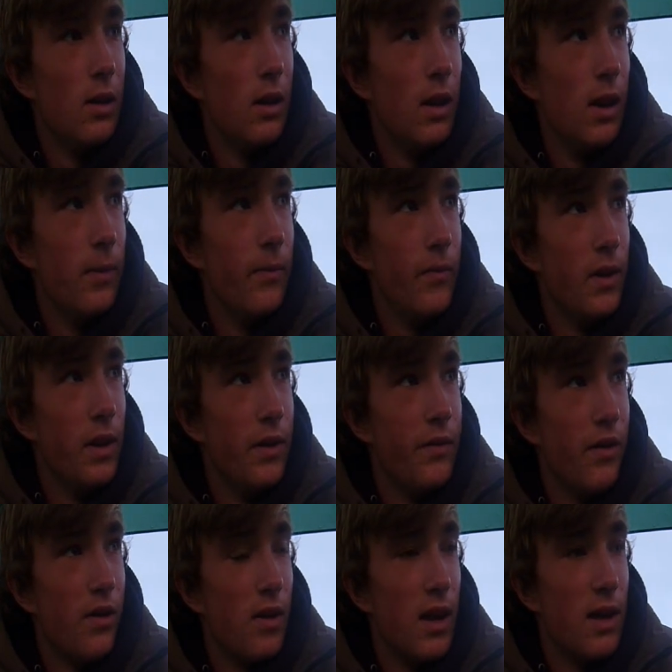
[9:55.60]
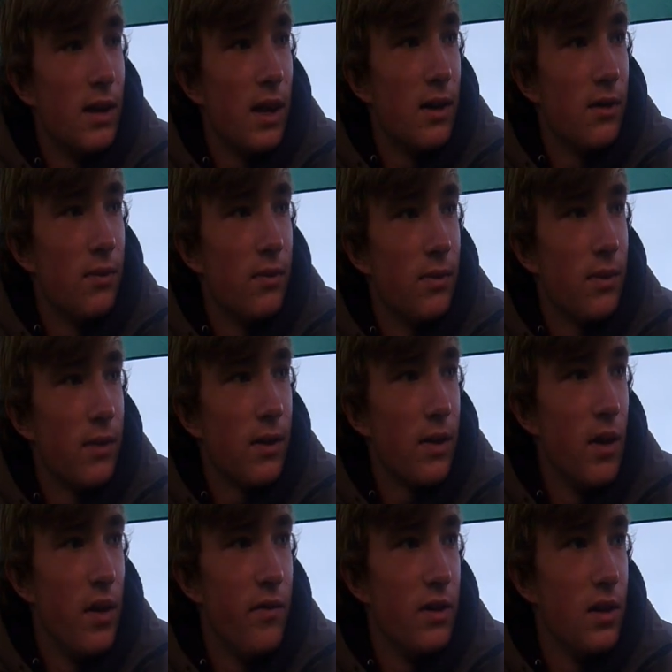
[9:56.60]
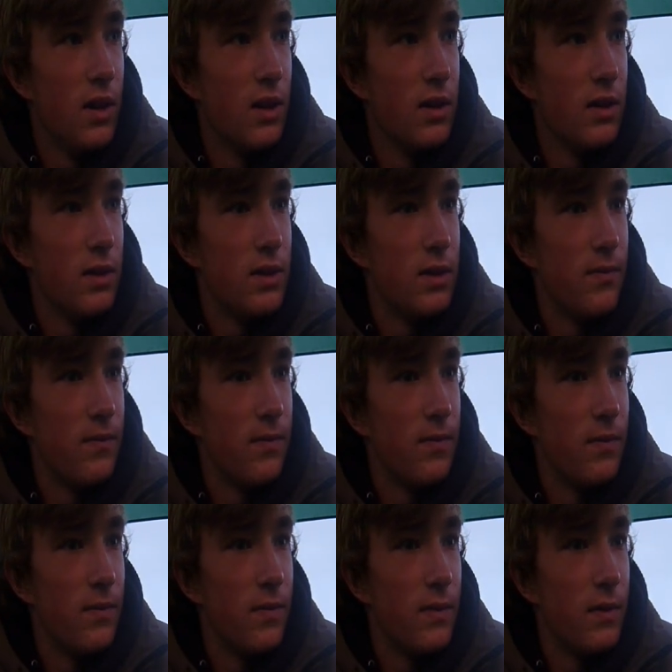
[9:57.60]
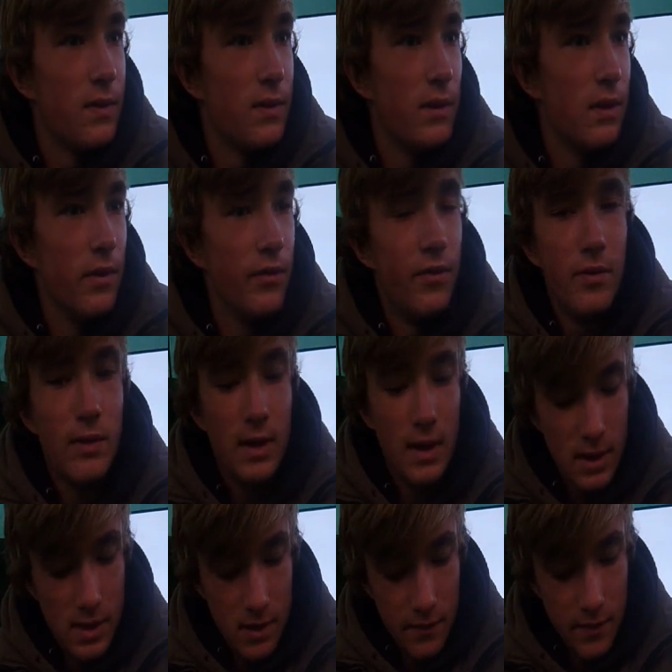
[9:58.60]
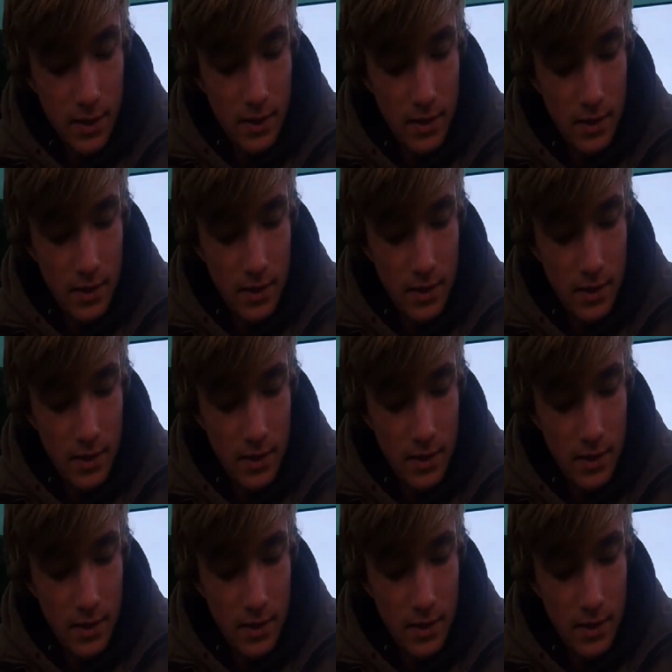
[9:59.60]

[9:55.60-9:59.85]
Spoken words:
hopefully they follow that down, go over the lines, and hopefully we get something.